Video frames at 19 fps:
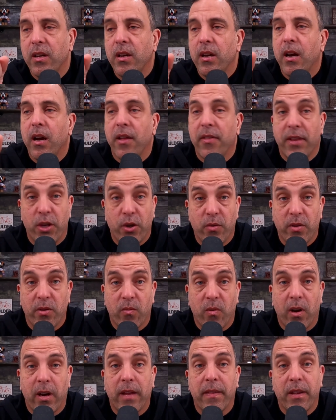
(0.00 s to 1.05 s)
that you did the
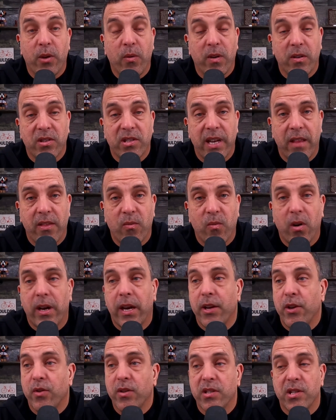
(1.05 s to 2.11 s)
work and that you understand the work and
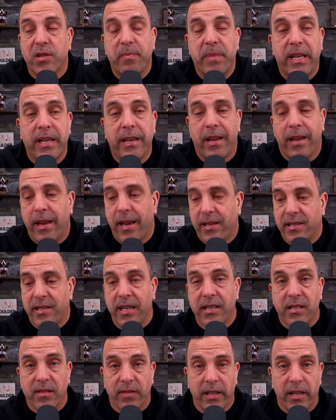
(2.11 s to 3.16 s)
you can speak
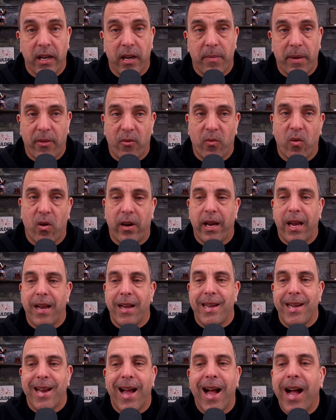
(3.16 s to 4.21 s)
extensively about the work
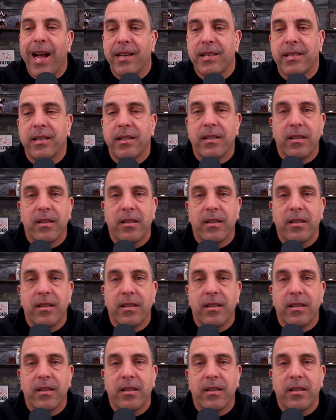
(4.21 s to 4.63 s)
and not